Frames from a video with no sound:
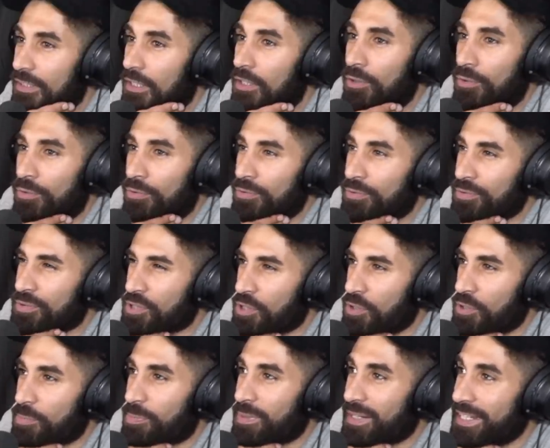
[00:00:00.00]
Oh, so
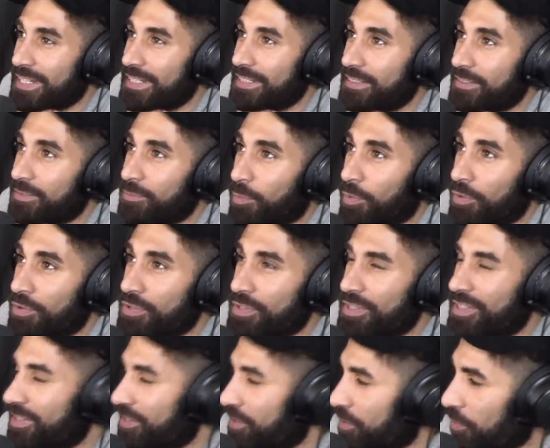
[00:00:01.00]
the player
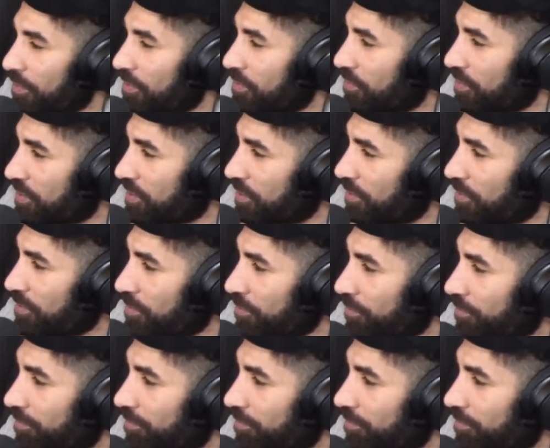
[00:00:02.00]
he's not interested in Arsenal?